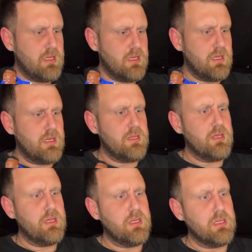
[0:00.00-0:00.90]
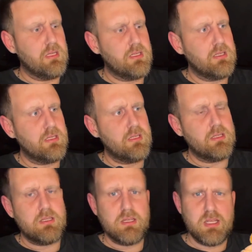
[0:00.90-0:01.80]
and a
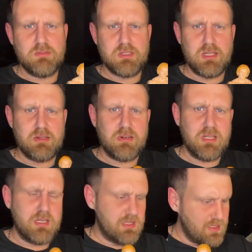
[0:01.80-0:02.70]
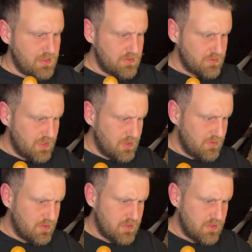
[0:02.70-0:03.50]
Heath Slater Elite in there as well.